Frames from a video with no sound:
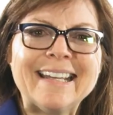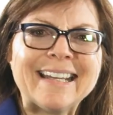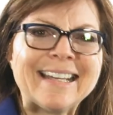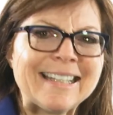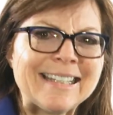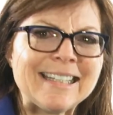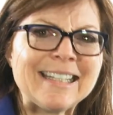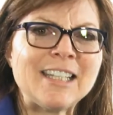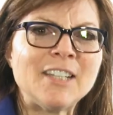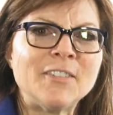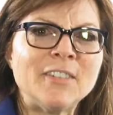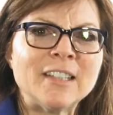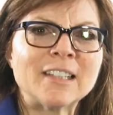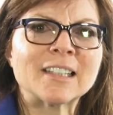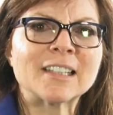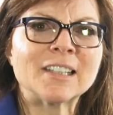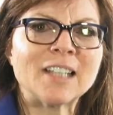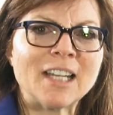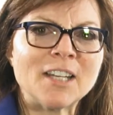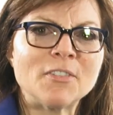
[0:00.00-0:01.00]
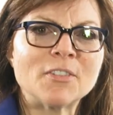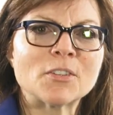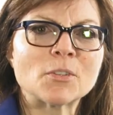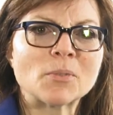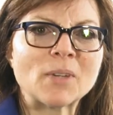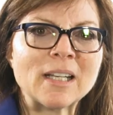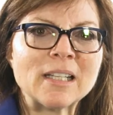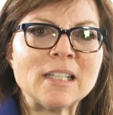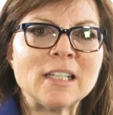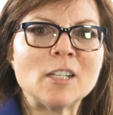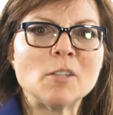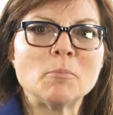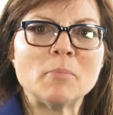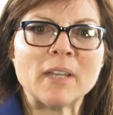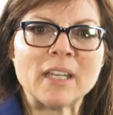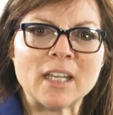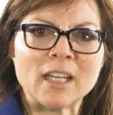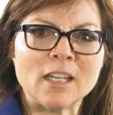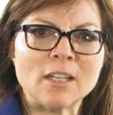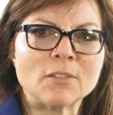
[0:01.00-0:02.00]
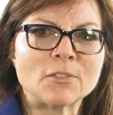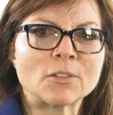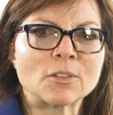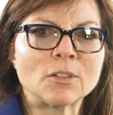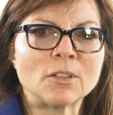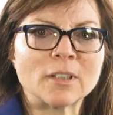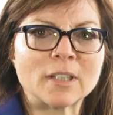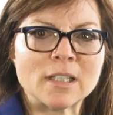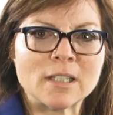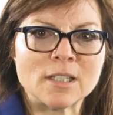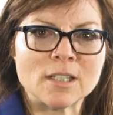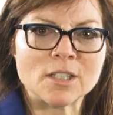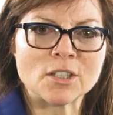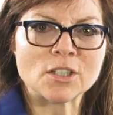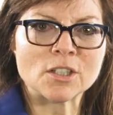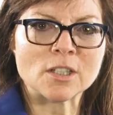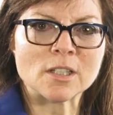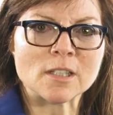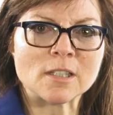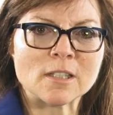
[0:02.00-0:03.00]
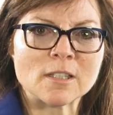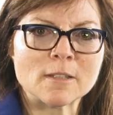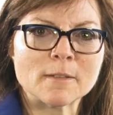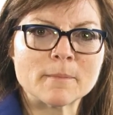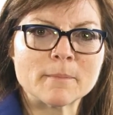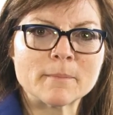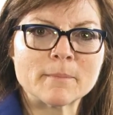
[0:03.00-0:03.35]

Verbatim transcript: and even life threatening behavioral conditions.